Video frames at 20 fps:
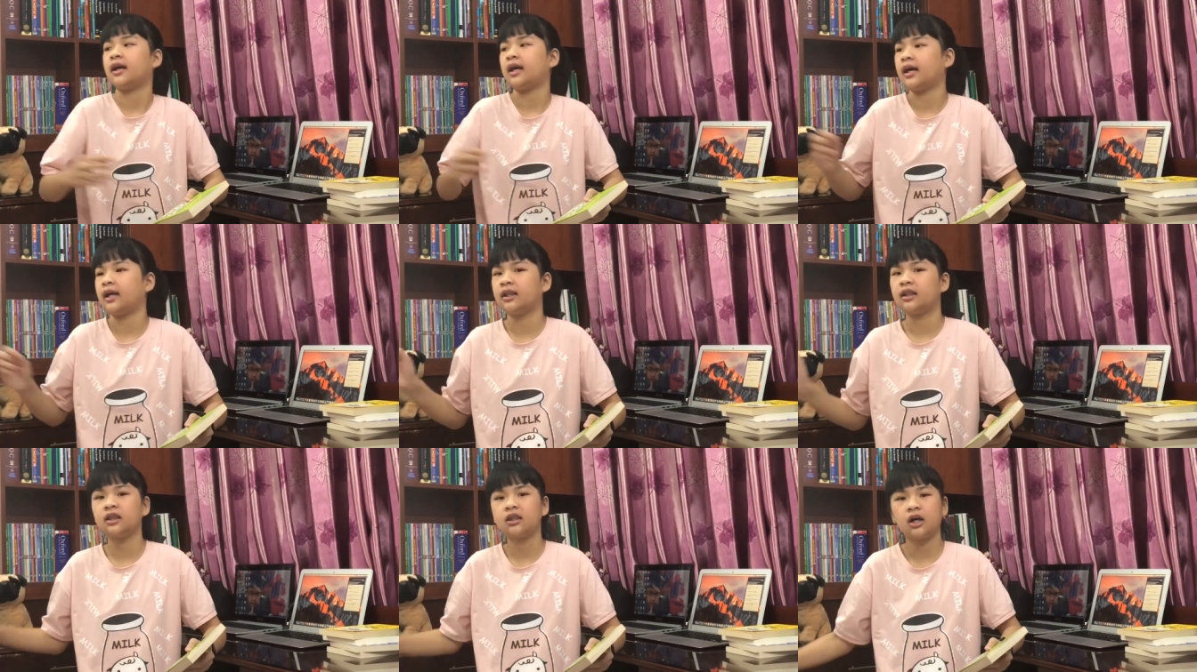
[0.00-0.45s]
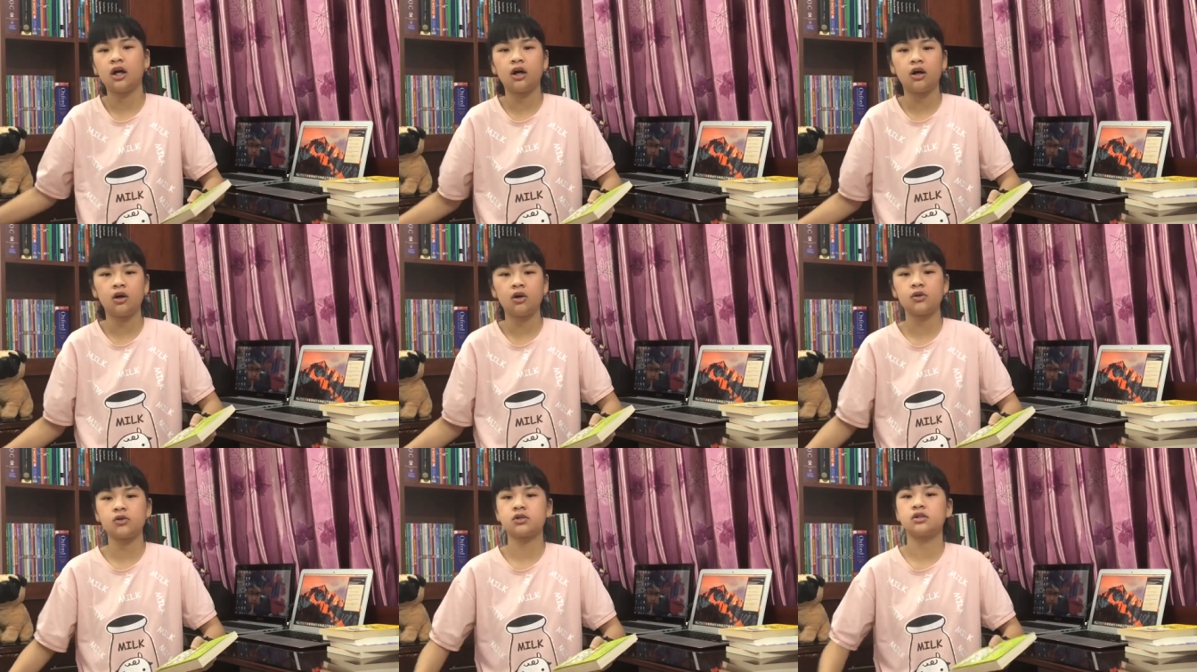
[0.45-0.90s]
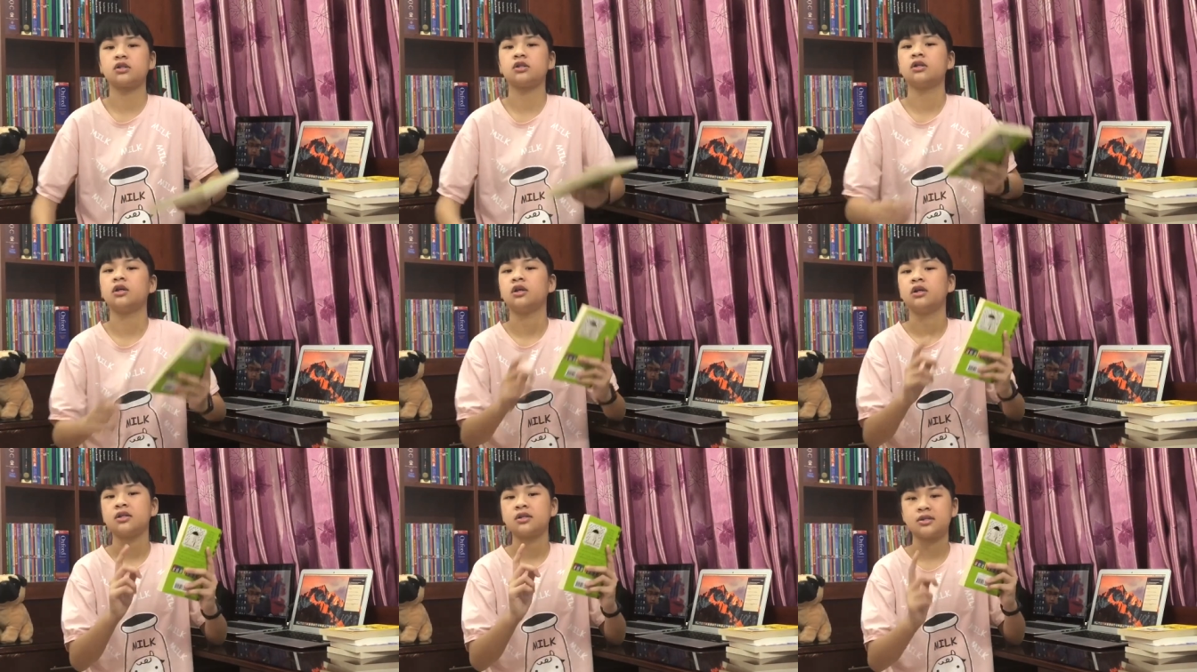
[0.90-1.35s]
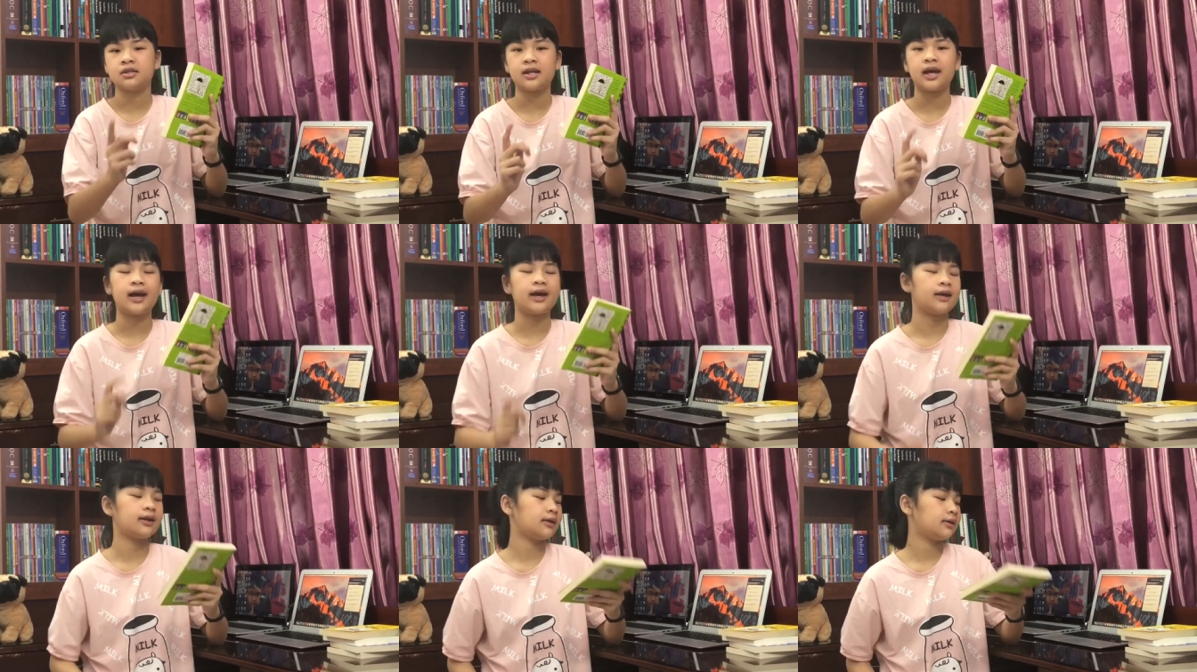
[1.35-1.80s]
and those
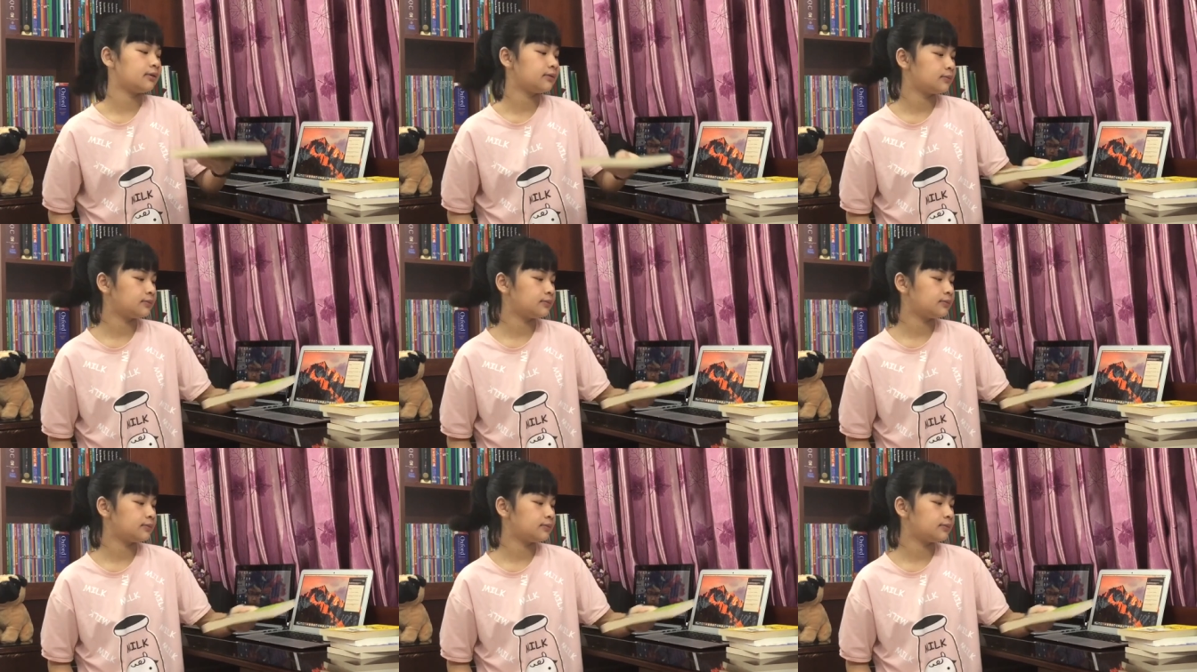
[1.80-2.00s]
set.